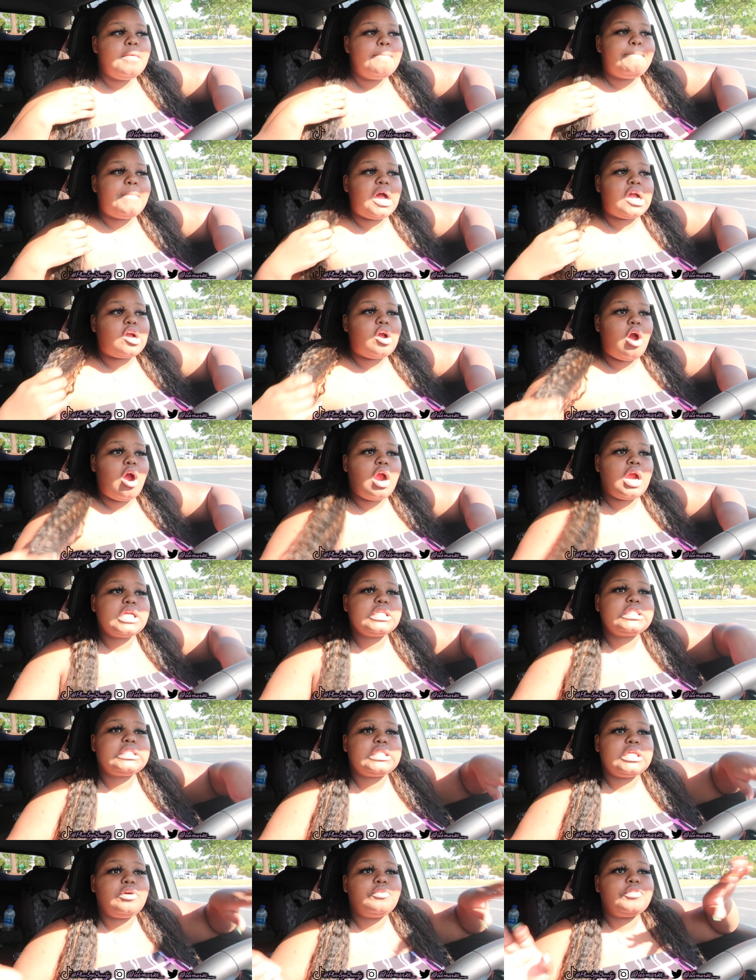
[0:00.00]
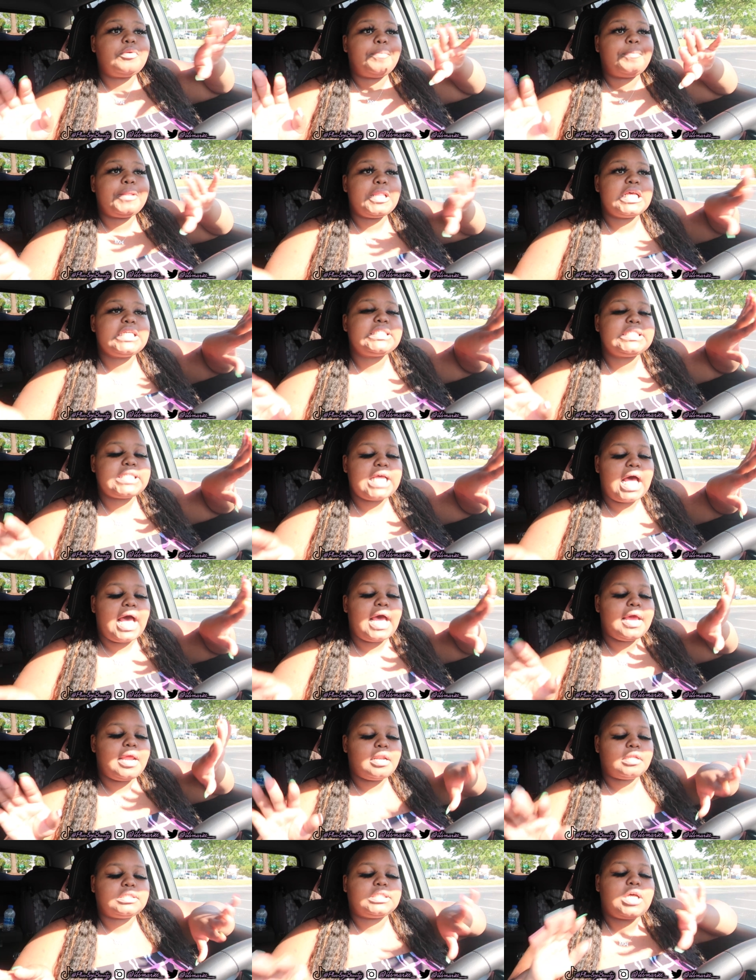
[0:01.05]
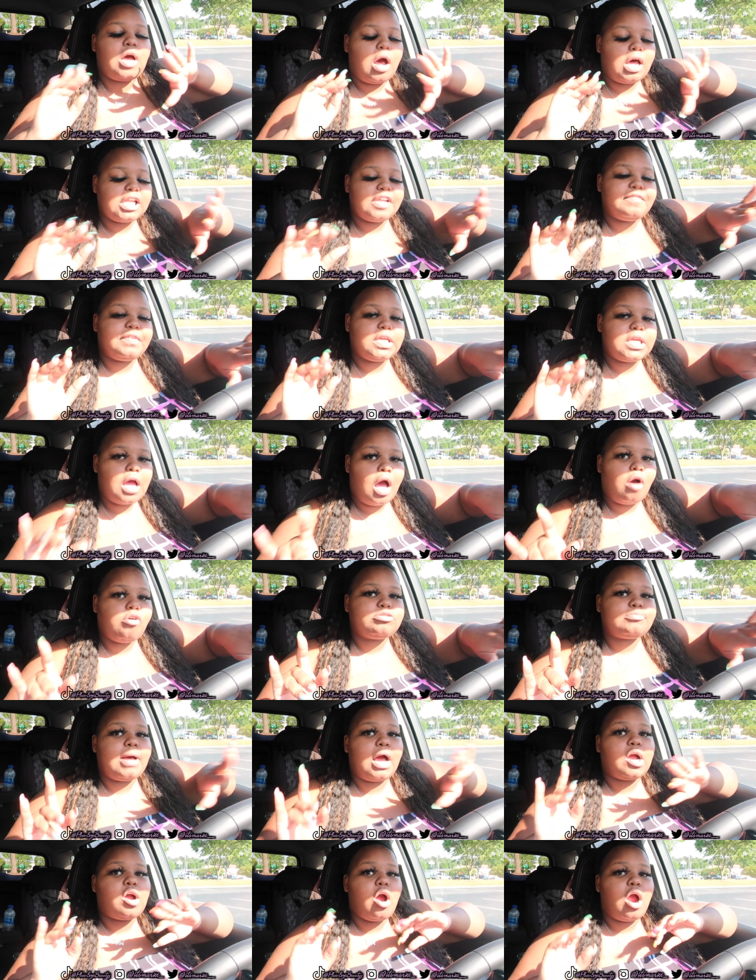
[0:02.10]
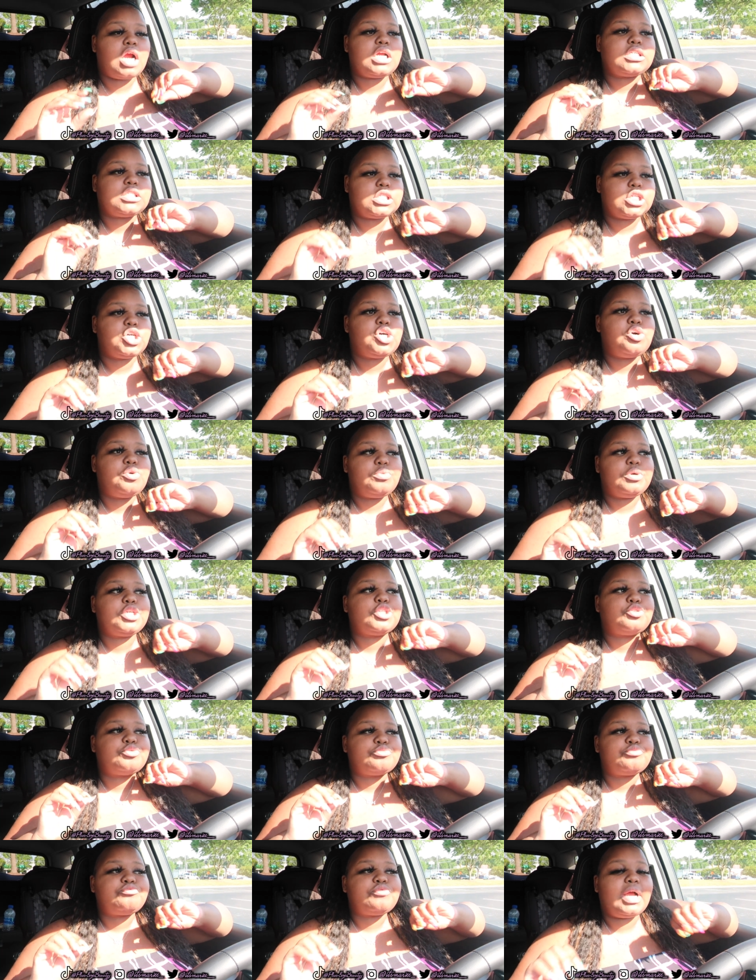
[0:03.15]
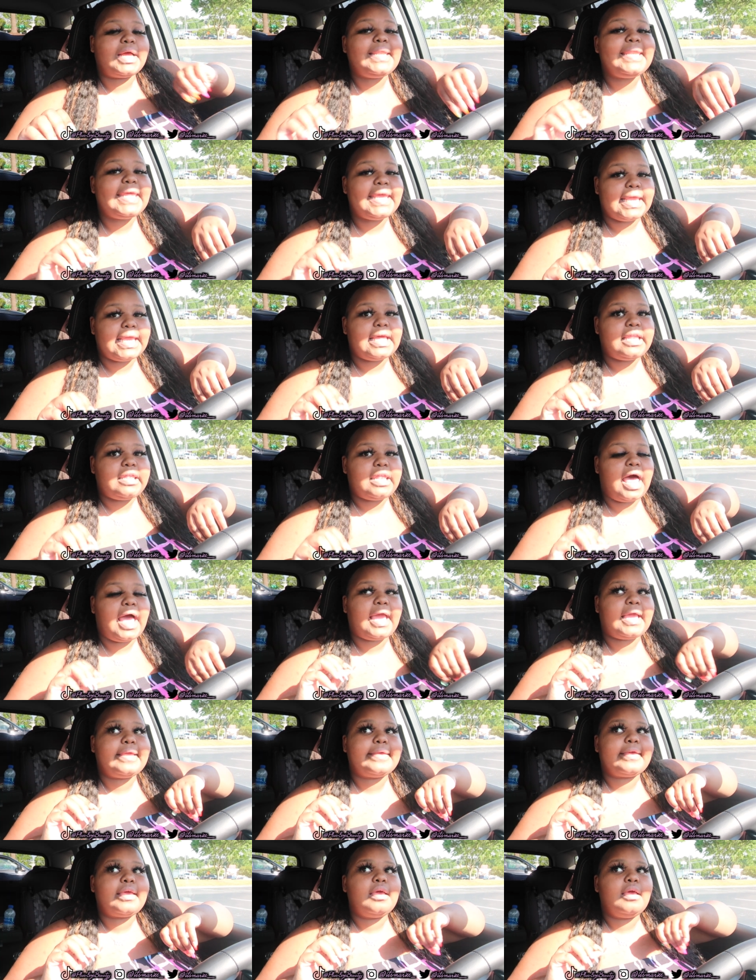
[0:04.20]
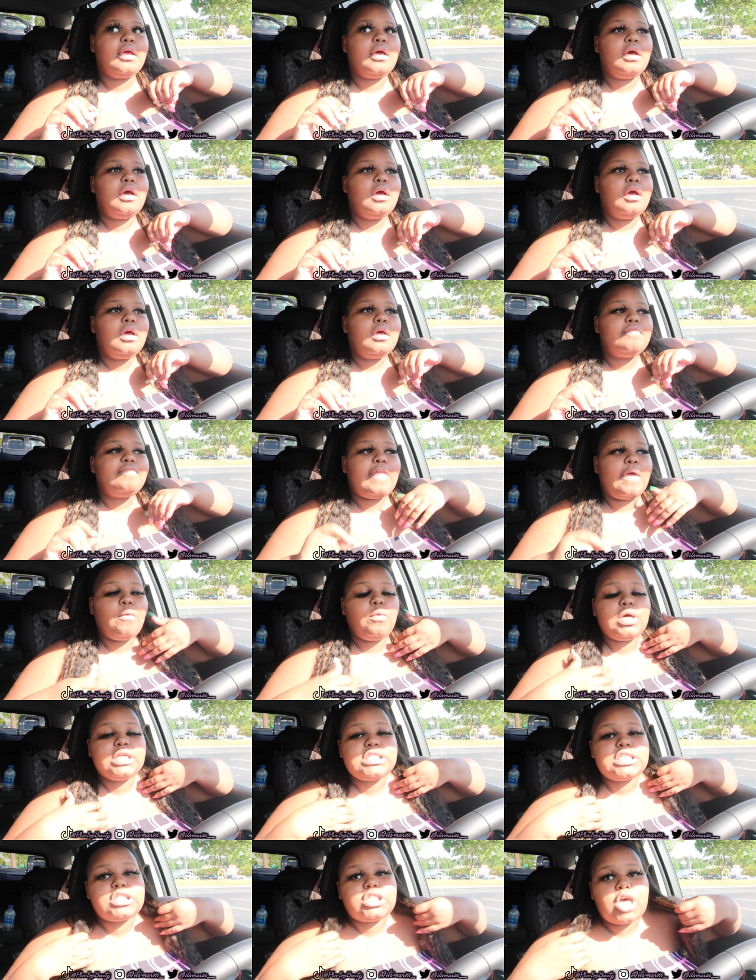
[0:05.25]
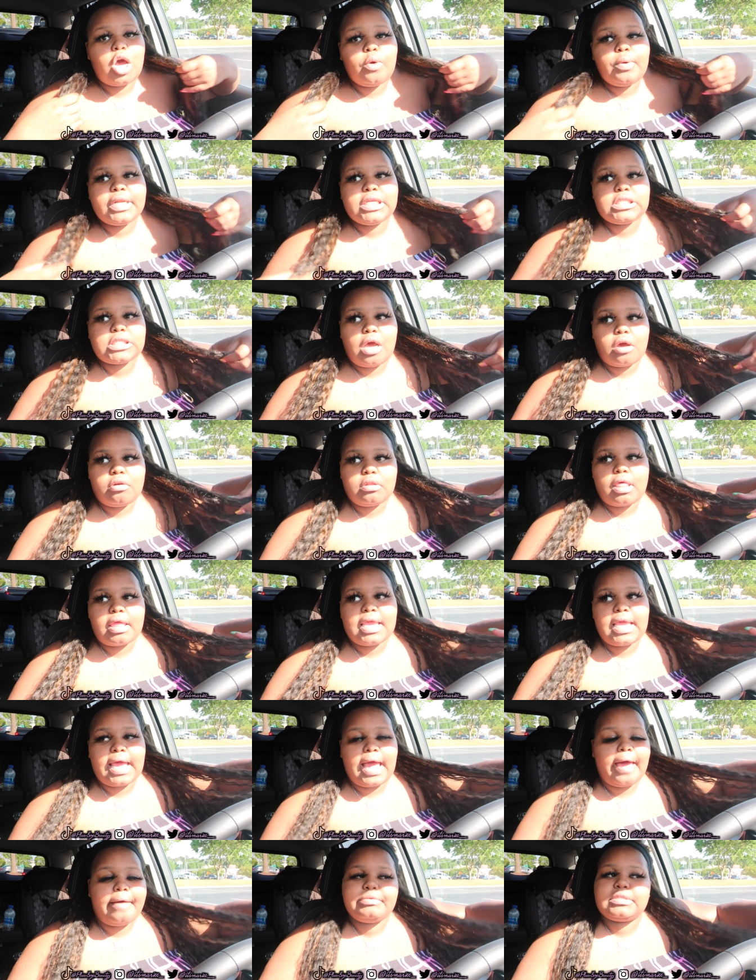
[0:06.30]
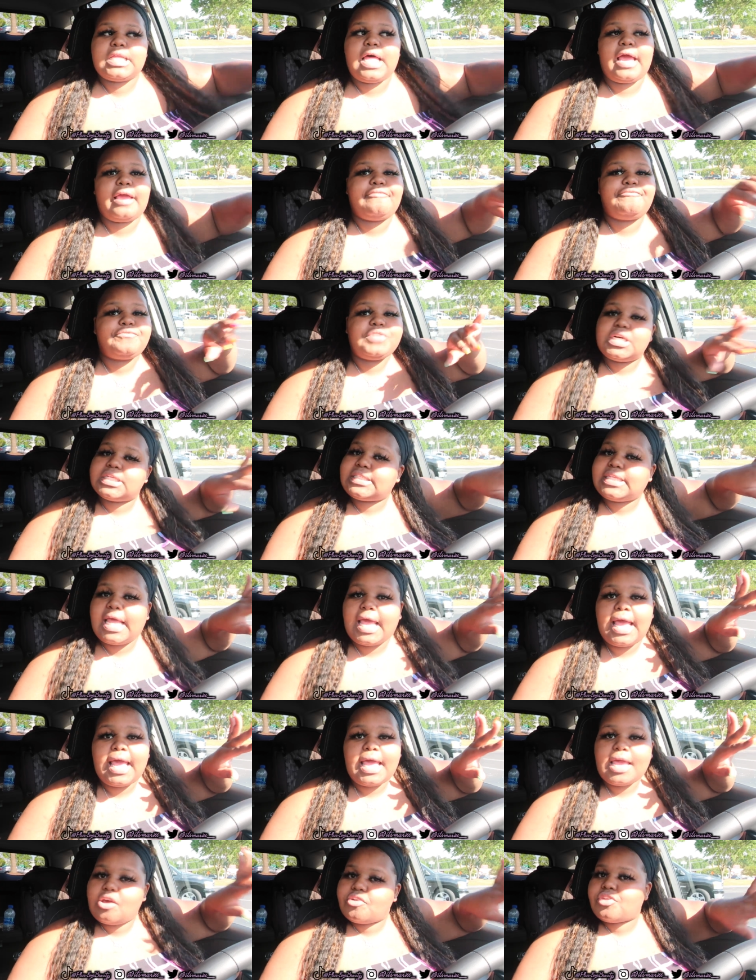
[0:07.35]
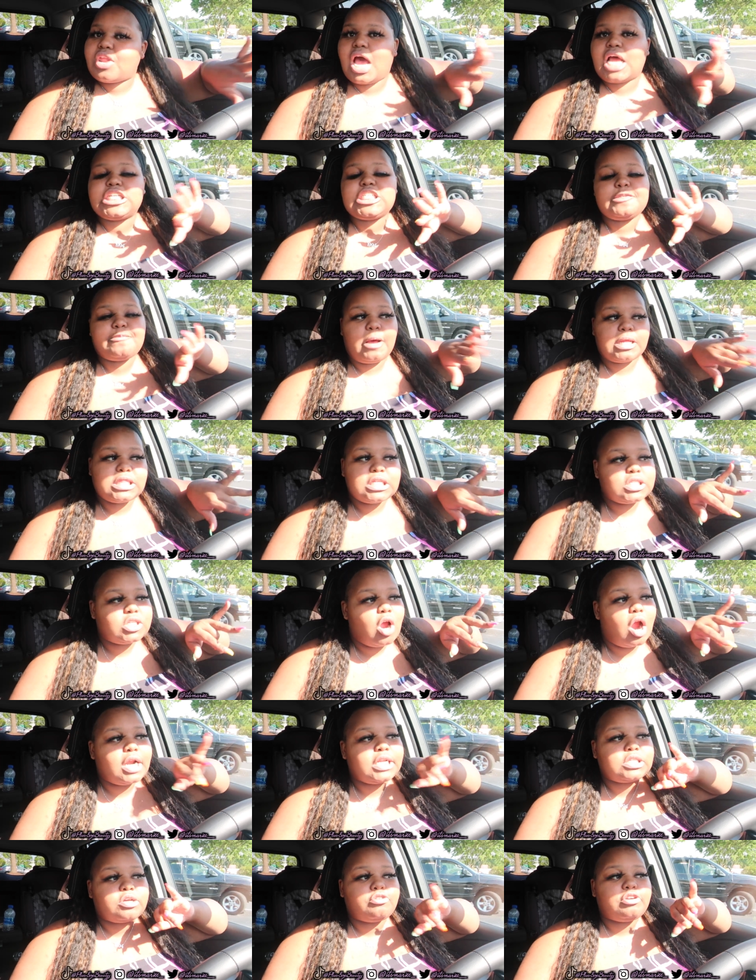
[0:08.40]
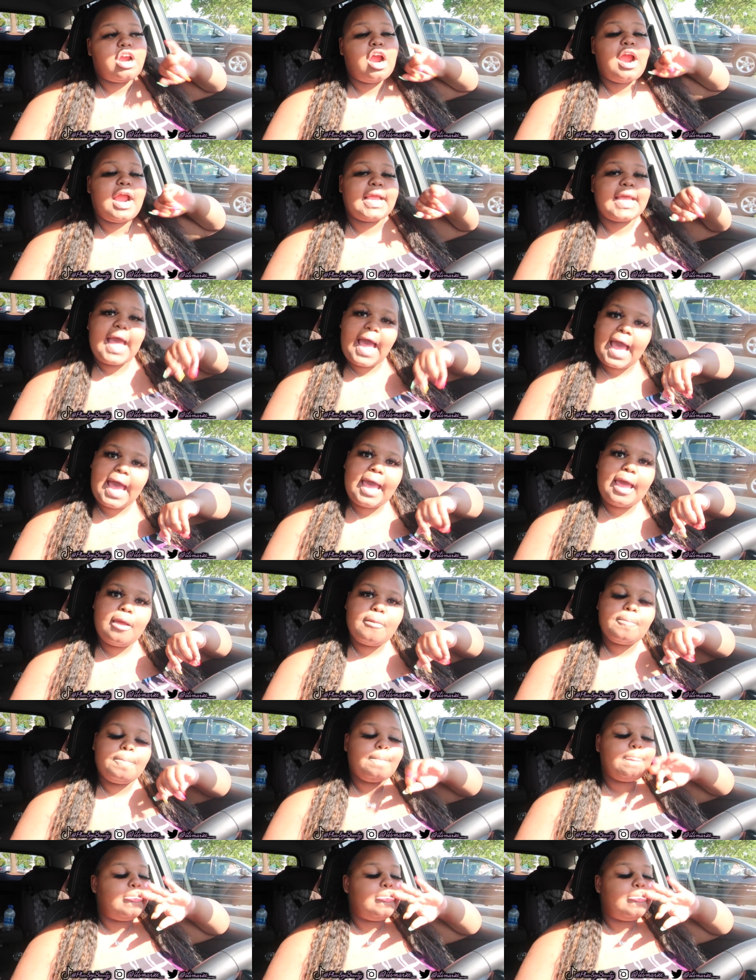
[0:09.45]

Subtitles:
My car still, the plus side to all of it, y'all, was my car still was running. Like, they wanted to tow it and total it. And I was like, fuck that. Hell no. Nah. I just bought this car. It's the only car I got.